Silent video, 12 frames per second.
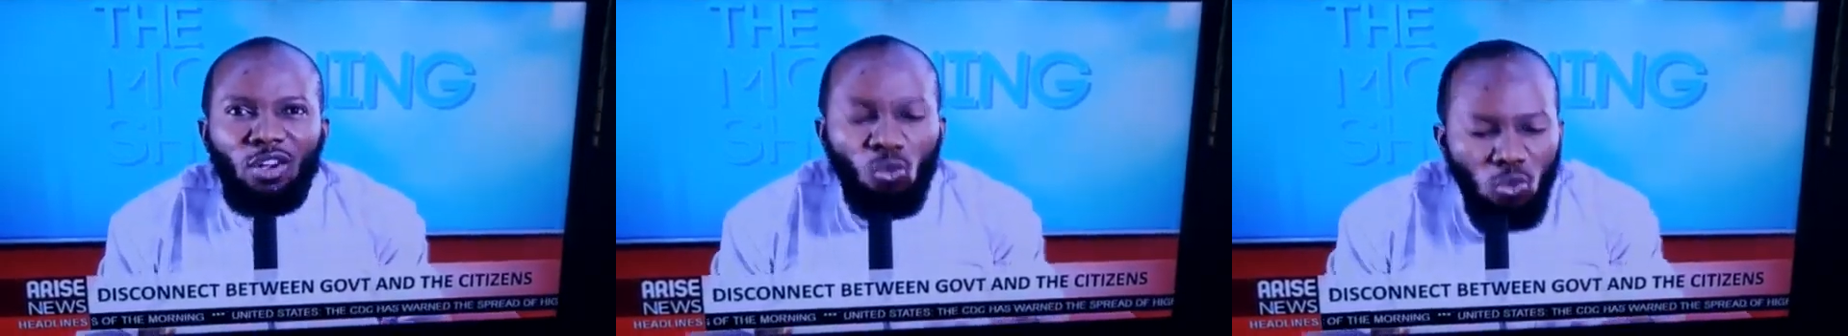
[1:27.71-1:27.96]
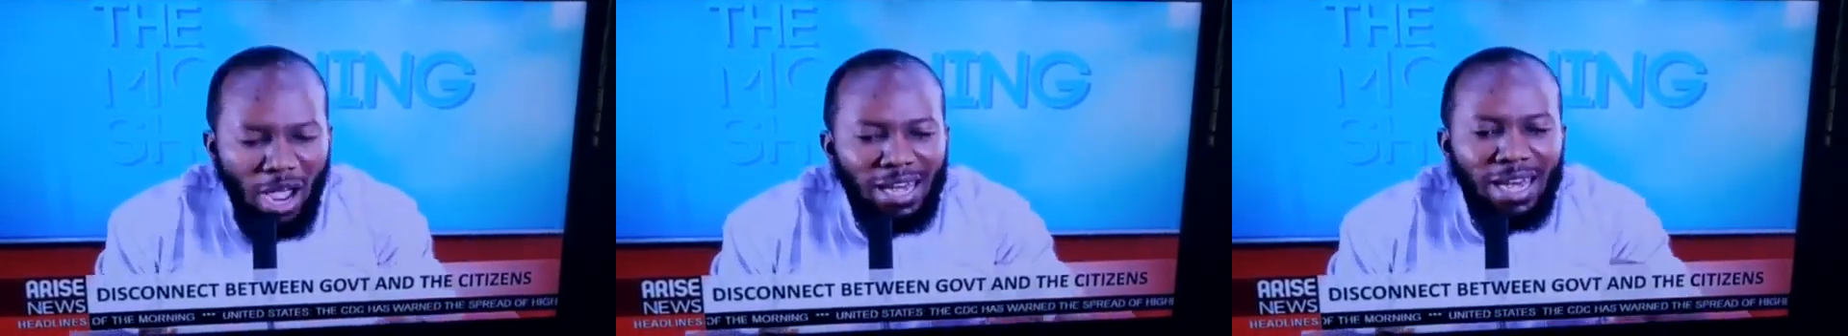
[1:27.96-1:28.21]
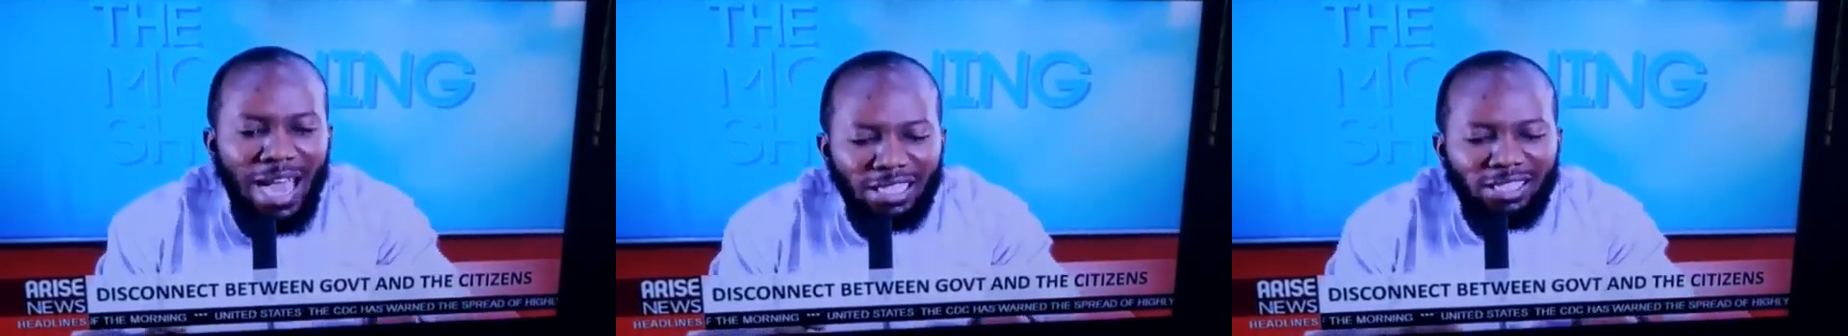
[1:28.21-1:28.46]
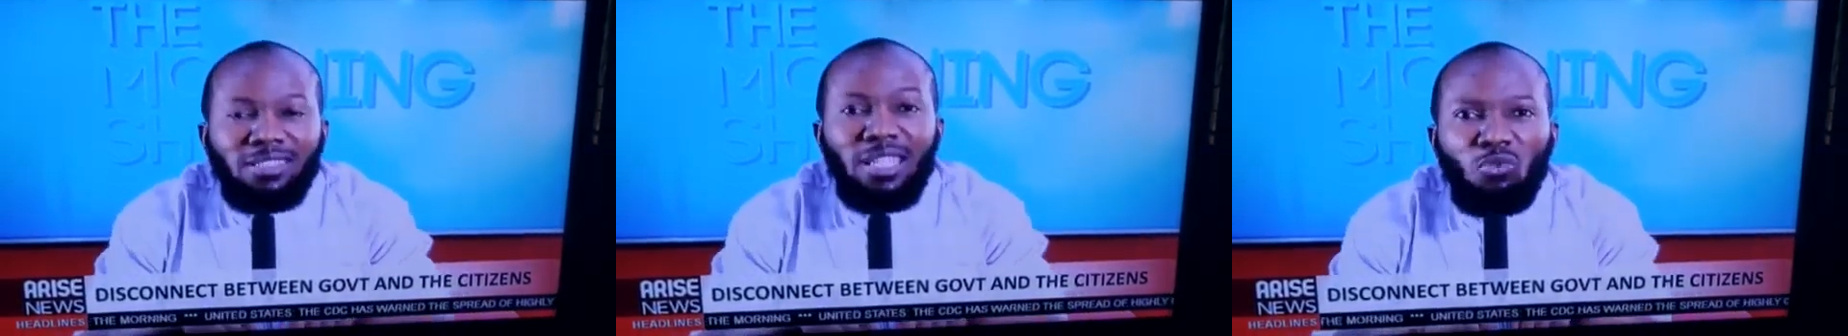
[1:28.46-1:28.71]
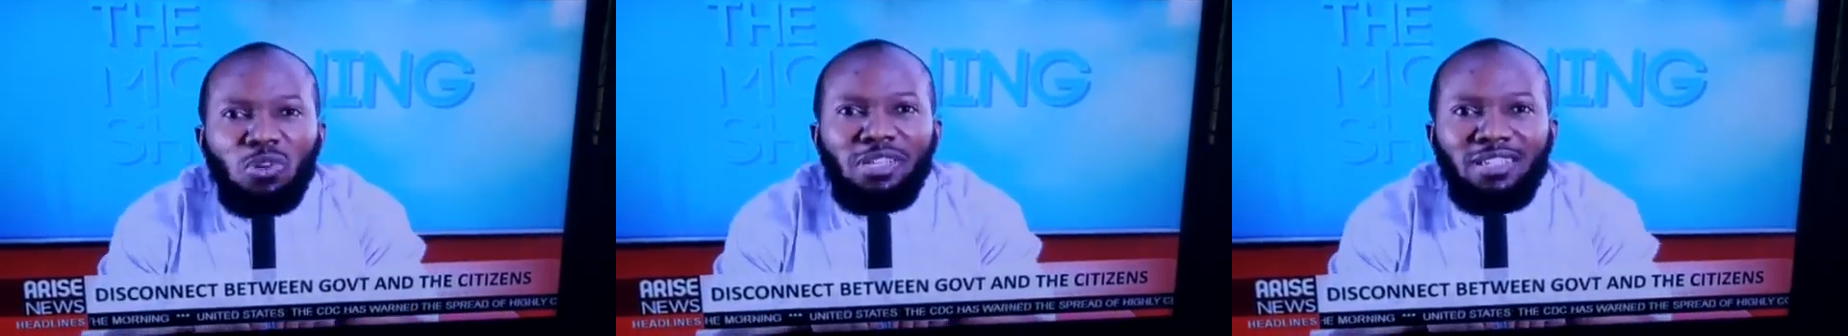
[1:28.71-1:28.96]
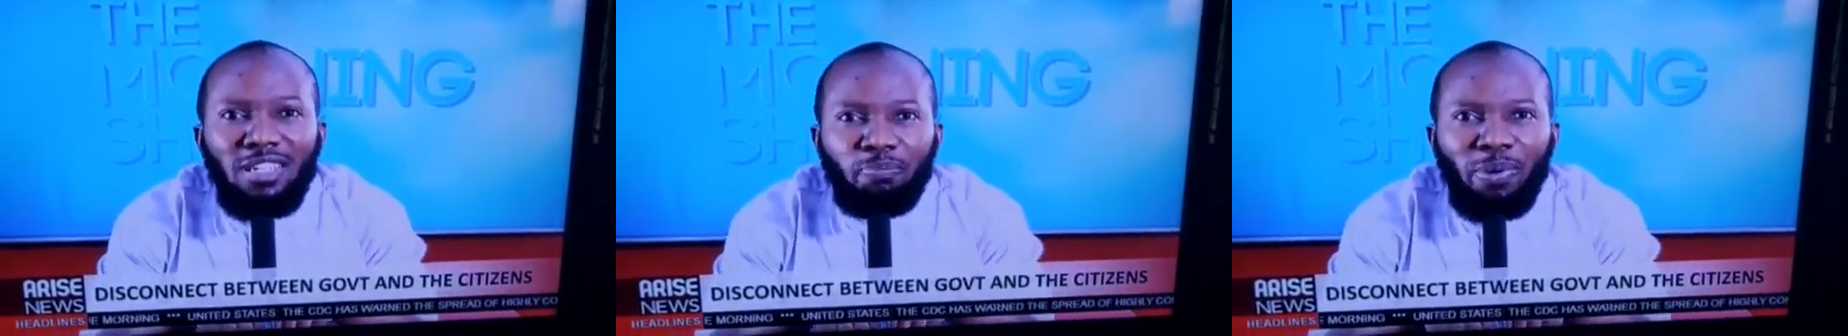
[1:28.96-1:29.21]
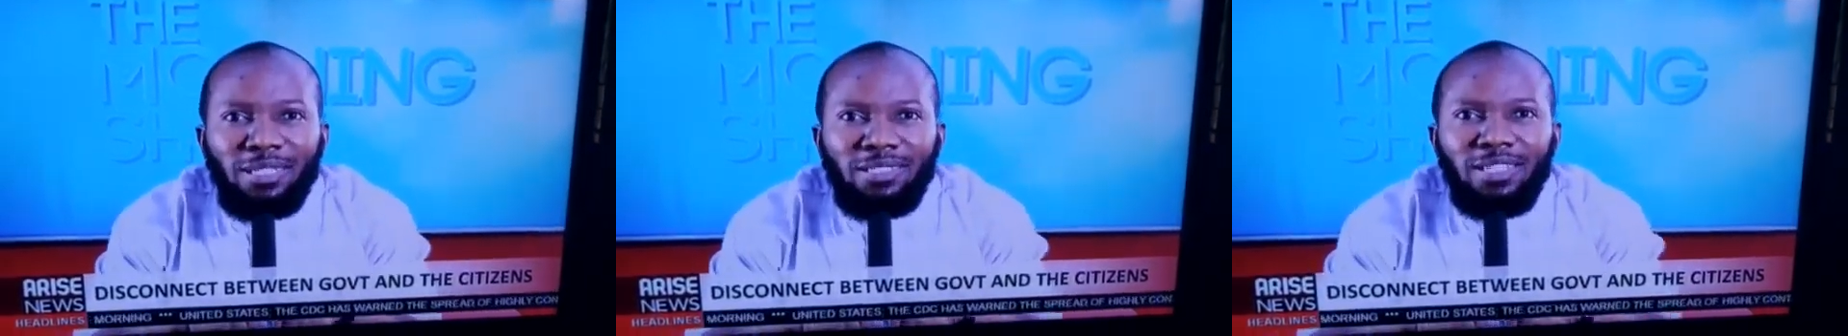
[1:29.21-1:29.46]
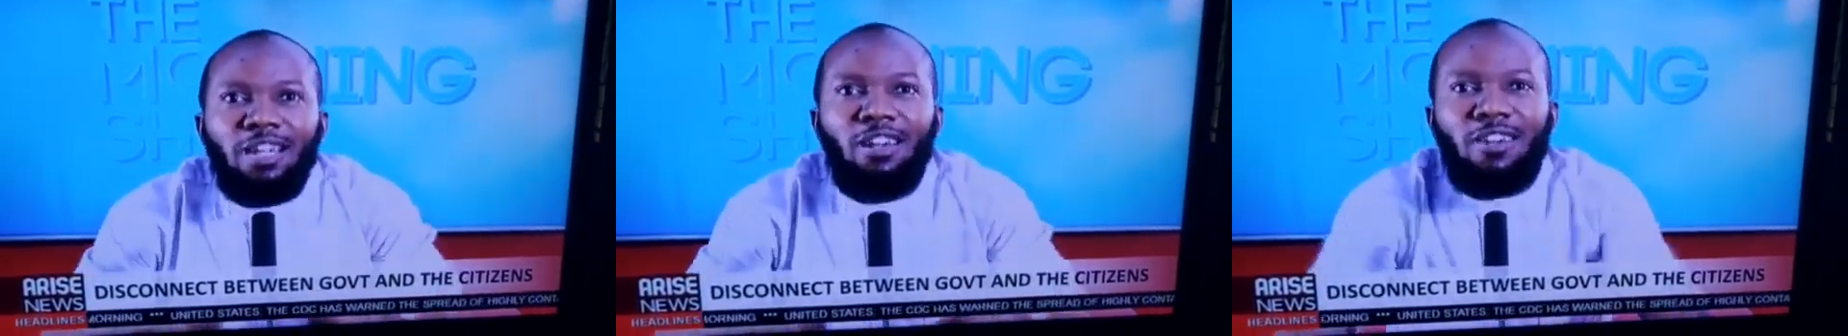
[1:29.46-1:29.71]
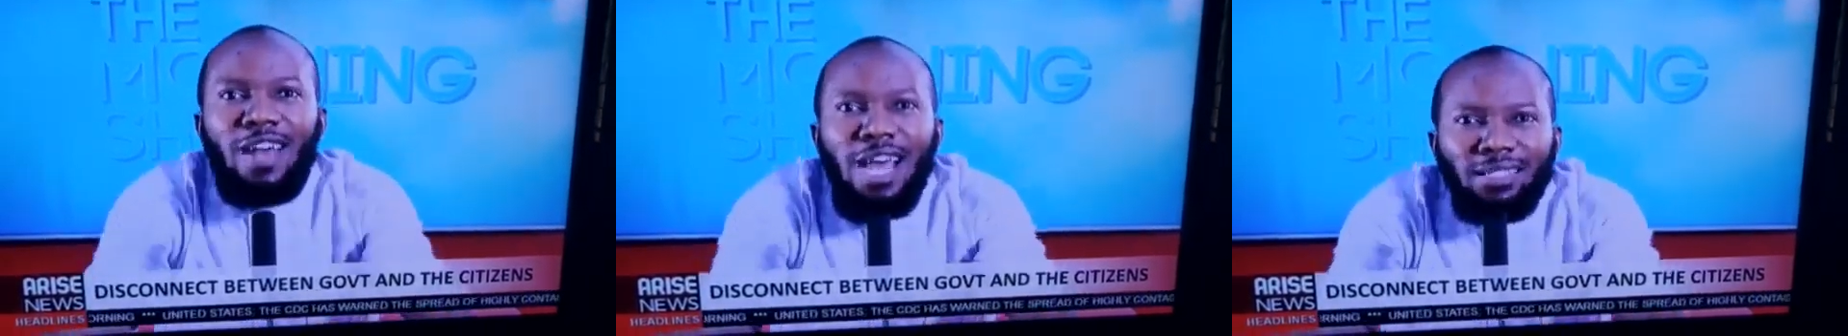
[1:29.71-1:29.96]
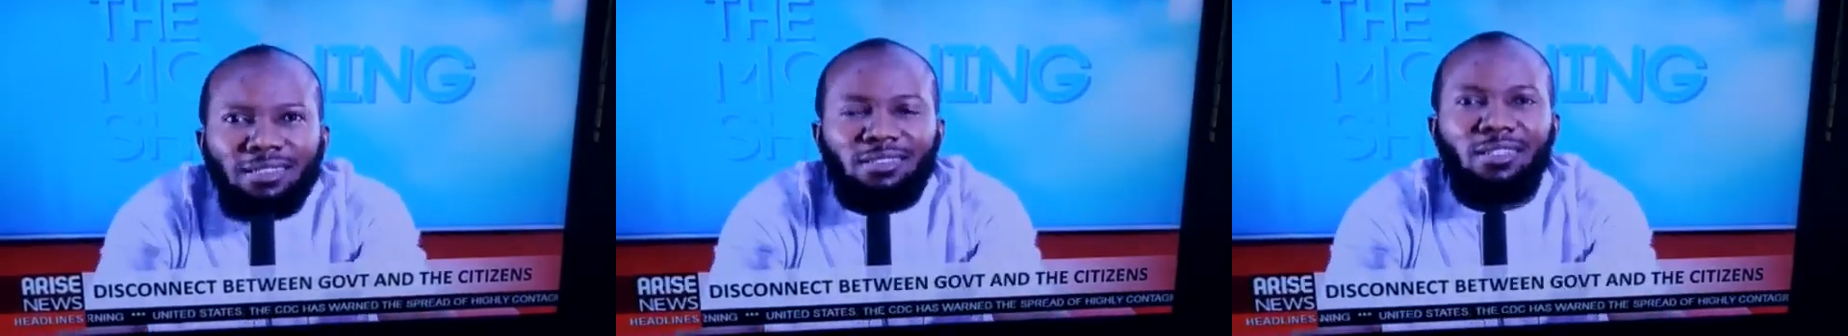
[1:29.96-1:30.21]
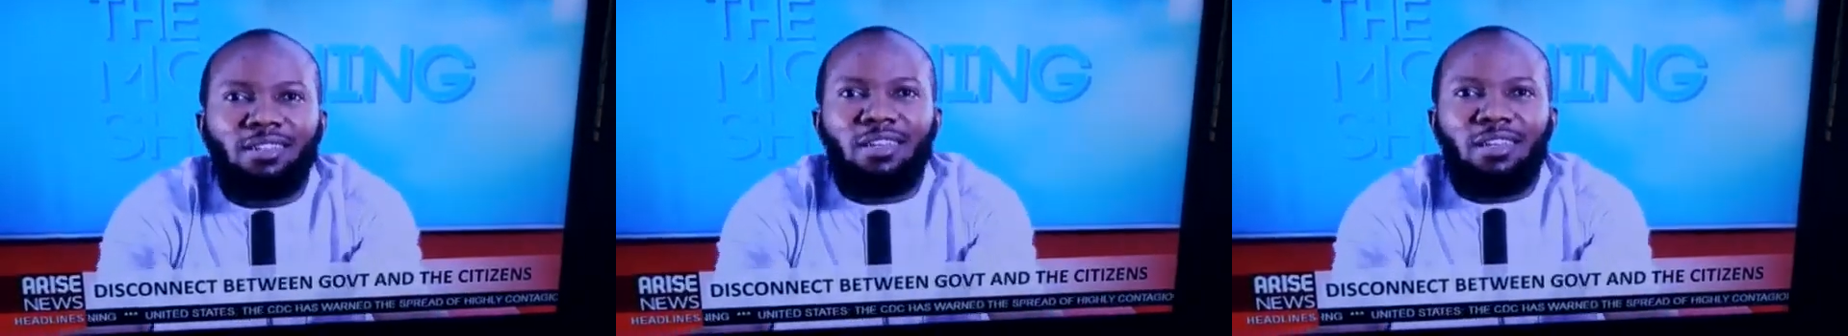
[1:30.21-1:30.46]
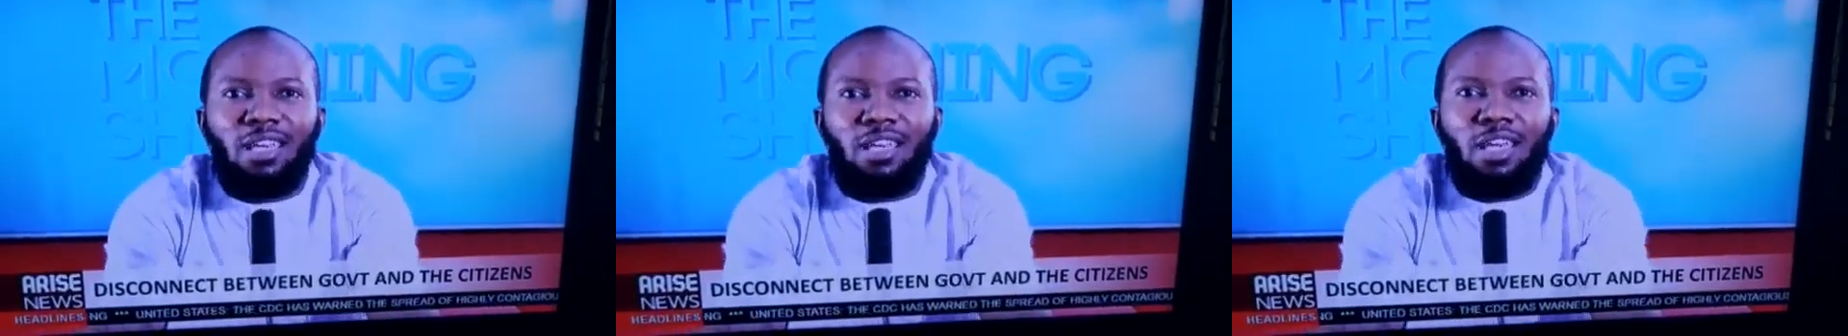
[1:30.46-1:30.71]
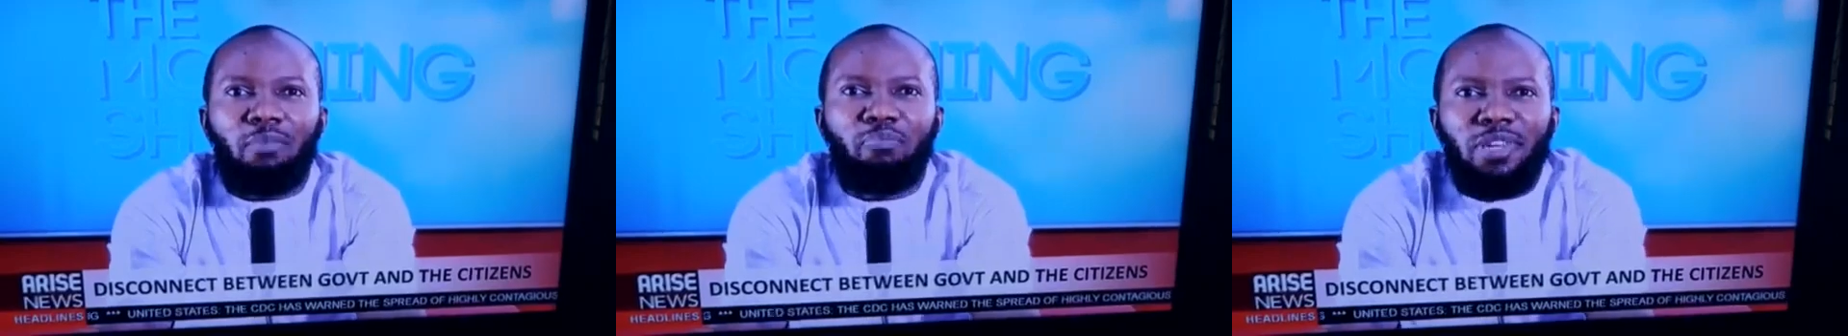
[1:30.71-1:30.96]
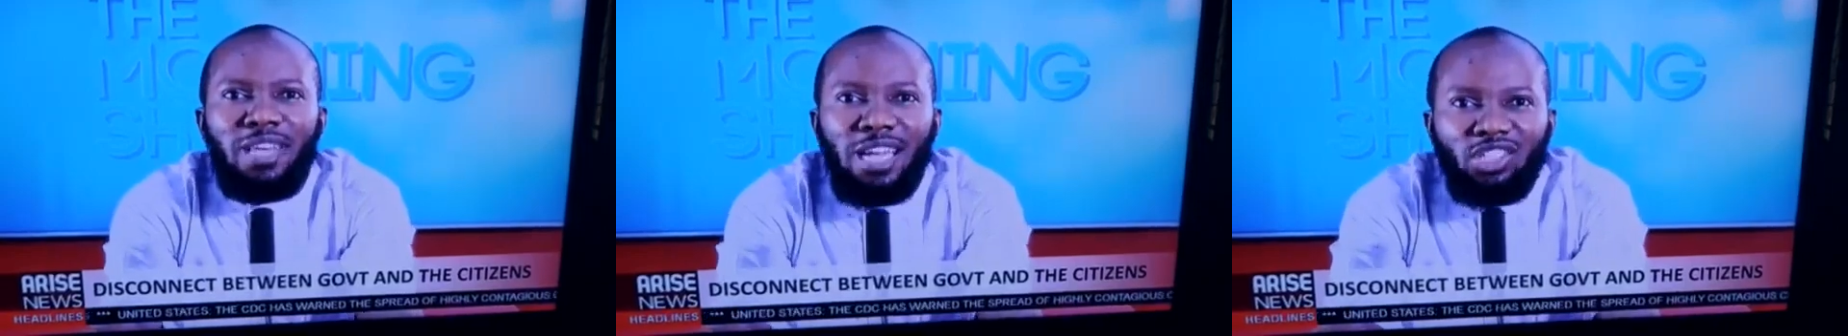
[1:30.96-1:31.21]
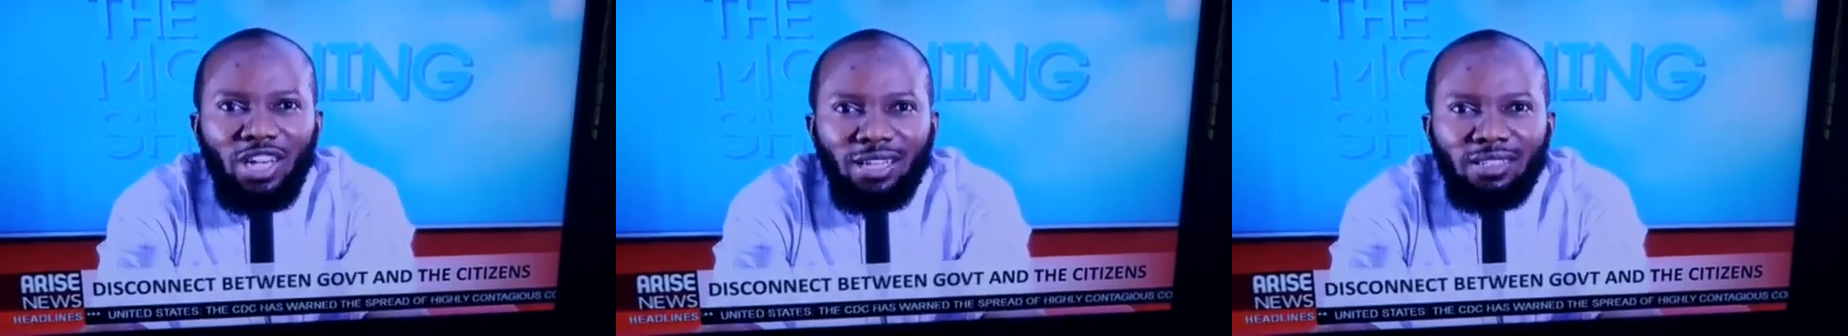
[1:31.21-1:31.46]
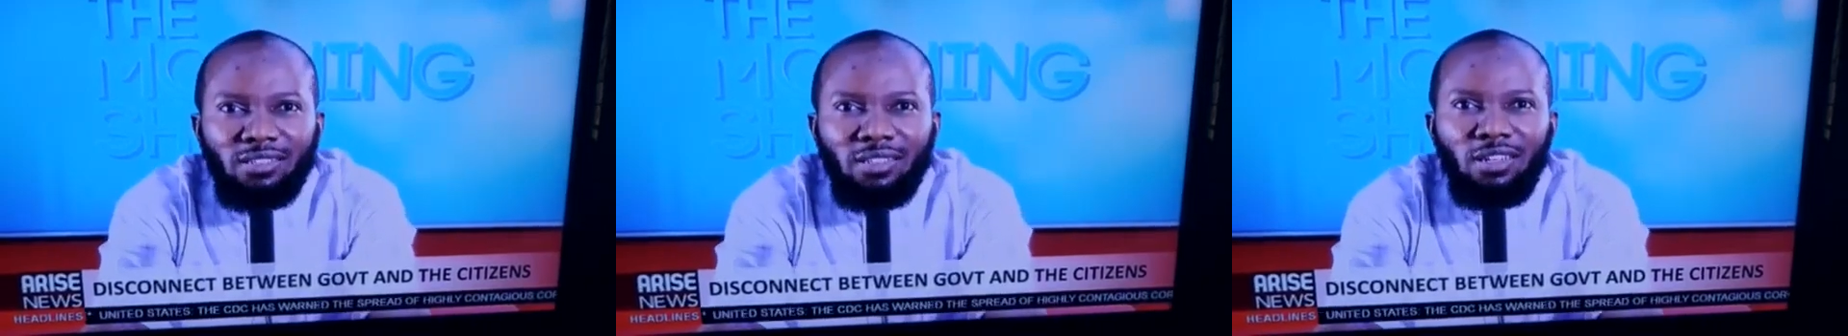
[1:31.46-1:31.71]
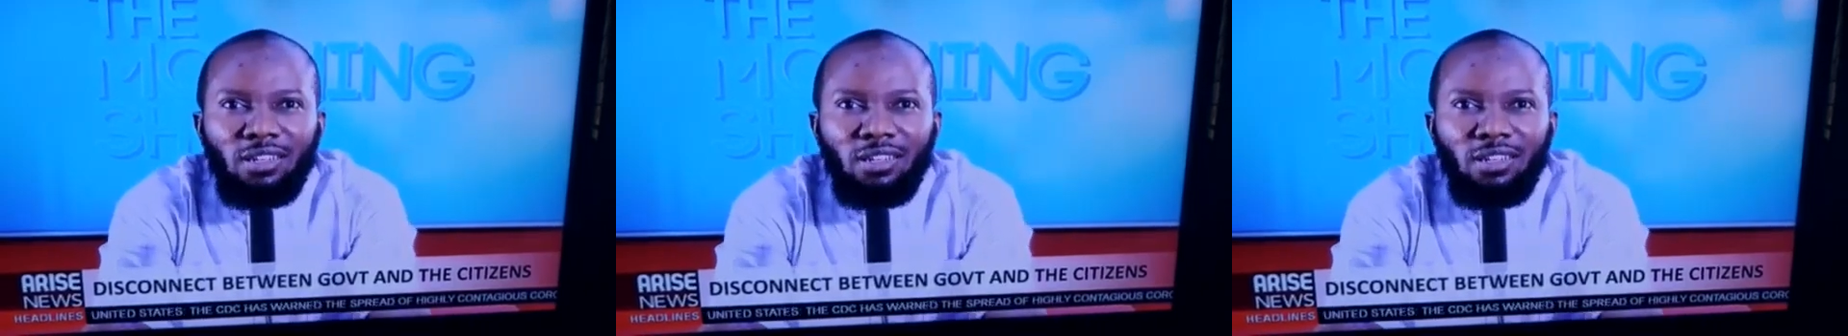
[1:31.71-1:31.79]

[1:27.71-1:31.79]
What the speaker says: When last did we see the president grant a media chat?